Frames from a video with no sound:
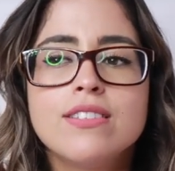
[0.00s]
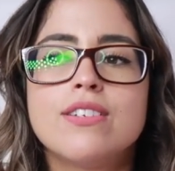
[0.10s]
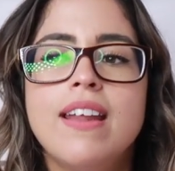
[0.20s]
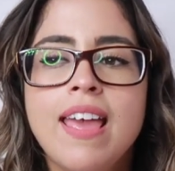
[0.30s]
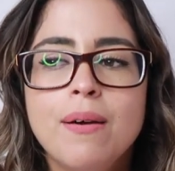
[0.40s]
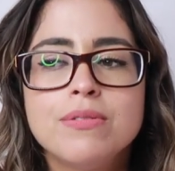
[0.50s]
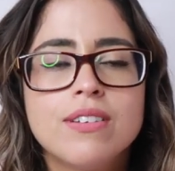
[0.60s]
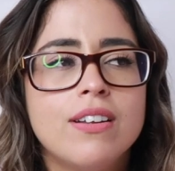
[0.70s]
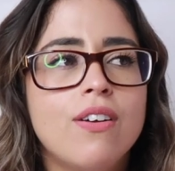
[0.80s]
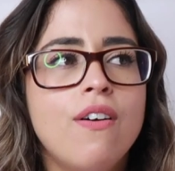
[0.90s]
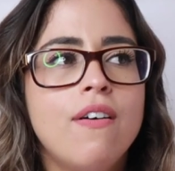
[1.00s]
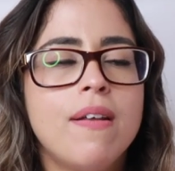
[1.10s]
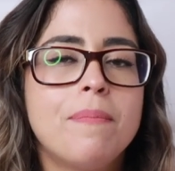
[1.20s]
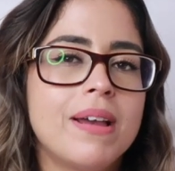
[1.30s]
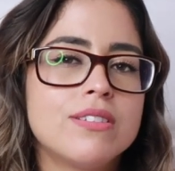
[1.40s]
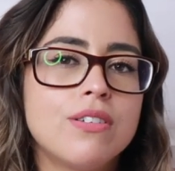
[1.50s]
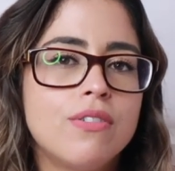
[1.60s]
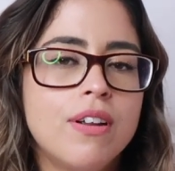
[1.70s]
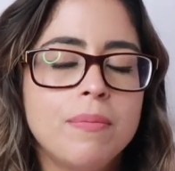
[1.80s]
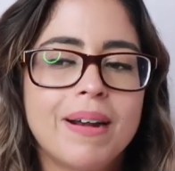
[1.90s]
Today I was gonna go on a
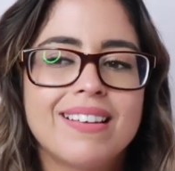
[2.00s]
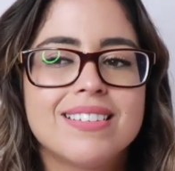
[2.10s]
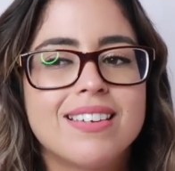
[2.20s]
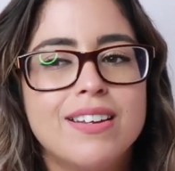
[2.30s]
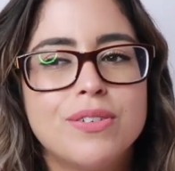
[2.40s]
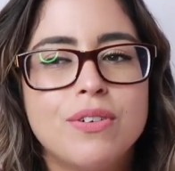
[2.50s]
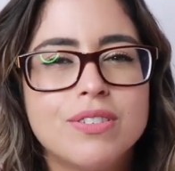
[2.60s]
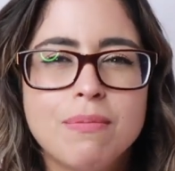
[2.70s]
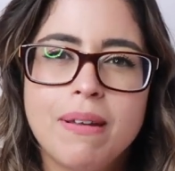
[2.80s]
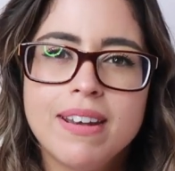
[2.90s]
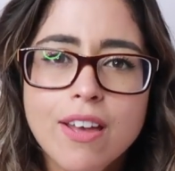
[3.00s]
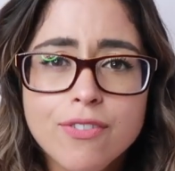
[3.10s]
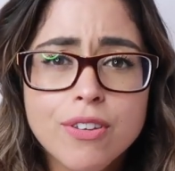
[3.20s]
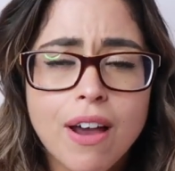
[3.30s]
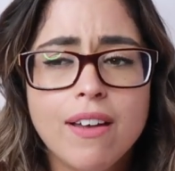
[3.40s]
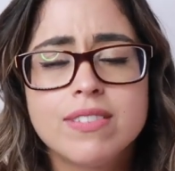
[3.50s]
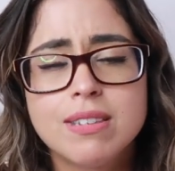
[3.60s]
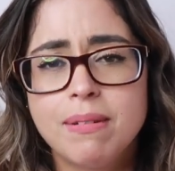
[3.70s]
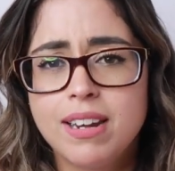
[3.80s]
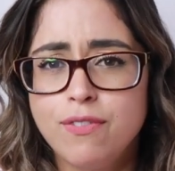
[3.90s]
bicycle run, but I decided to go see my nephew. I haven't
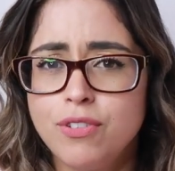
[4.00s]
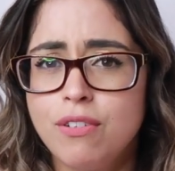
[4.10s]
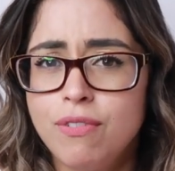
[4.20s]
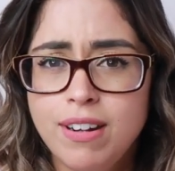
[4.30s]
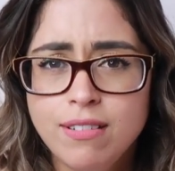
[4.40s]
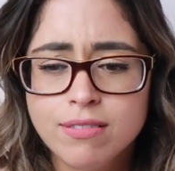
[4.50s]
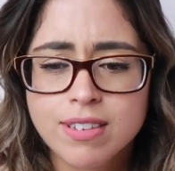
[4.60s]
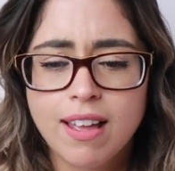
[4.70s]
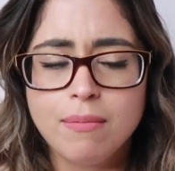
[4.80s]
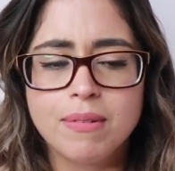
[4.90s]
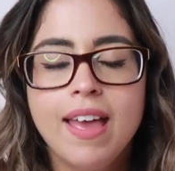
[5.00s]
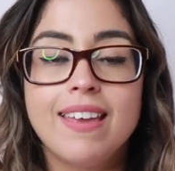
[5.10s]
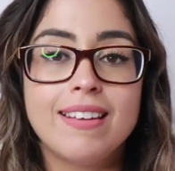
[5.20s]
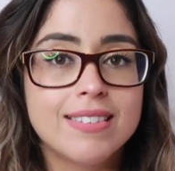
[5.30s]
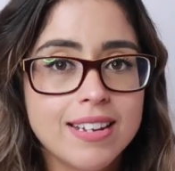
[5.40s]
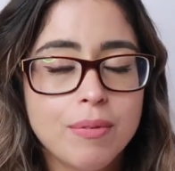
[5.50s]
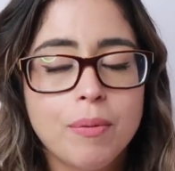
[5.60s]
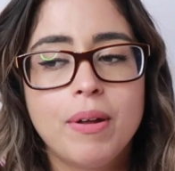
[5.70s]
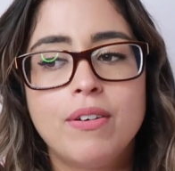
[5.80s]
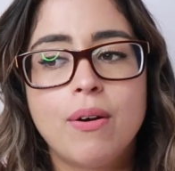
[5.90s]
seen my nephew in a really long time, and I did. We
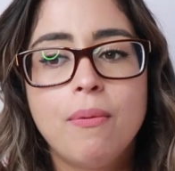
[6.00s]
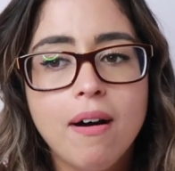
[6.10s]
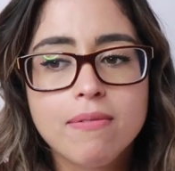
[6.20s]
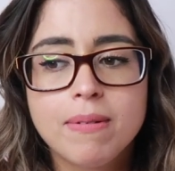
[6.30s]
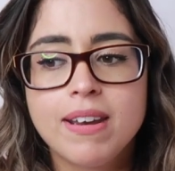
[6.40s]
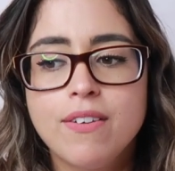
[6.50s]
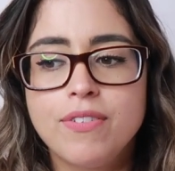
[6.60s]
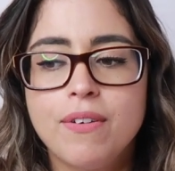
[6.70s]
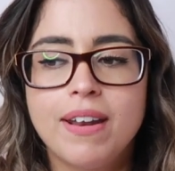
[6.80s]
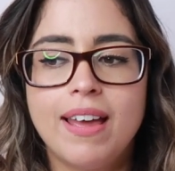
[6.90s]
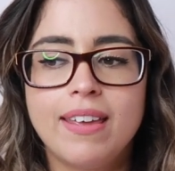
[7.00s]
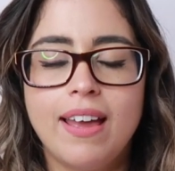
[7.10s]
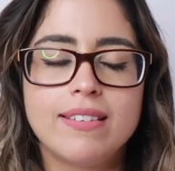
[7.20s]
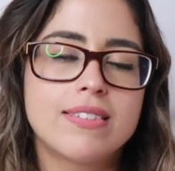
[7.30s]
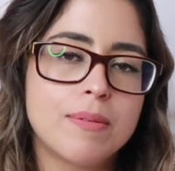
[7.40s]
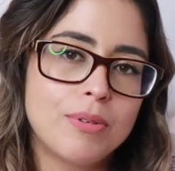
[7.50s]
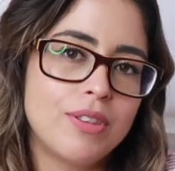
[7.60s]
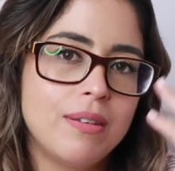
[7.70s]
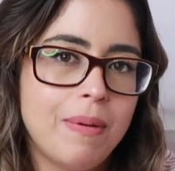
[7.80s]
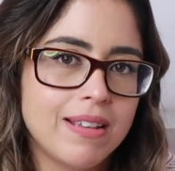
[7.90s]
went on a walk with my nephew, and I, I skipped
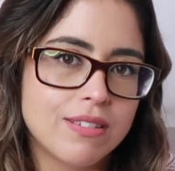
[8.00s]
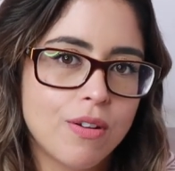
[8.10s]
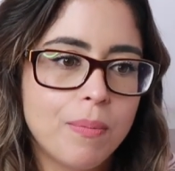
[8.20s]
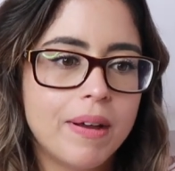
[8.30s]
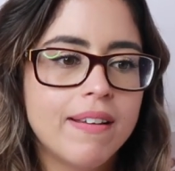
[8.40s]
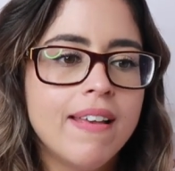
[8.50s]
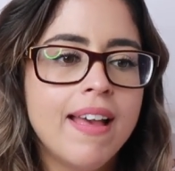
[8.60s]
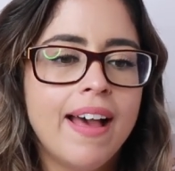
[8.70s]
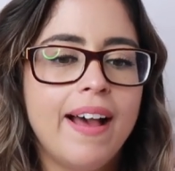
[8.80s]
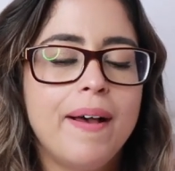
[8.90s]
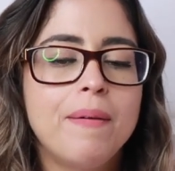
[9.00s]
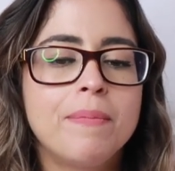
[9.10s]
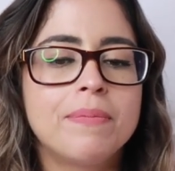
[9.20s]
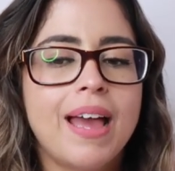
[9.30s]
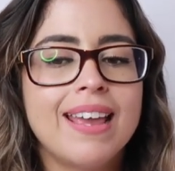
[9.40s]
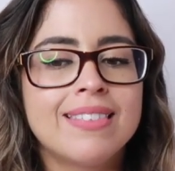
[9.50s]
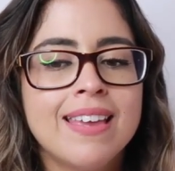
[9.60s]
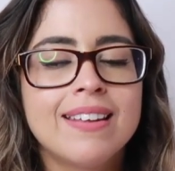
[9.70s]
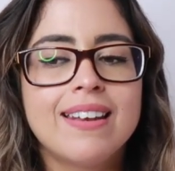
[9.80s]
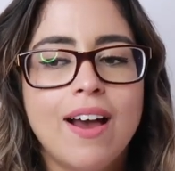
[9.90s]
on the bicycle. But um I
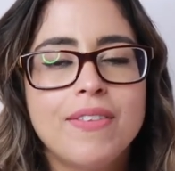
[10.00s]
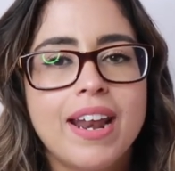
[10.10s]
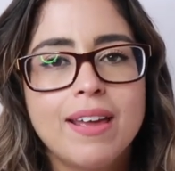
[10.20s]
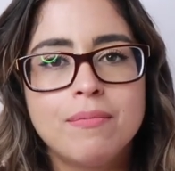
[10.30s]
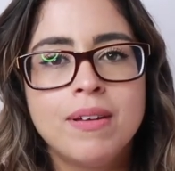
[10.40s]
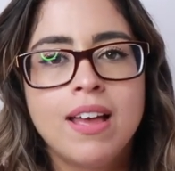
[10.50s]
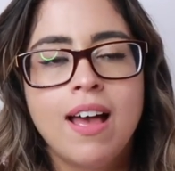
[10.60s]
think now that I'm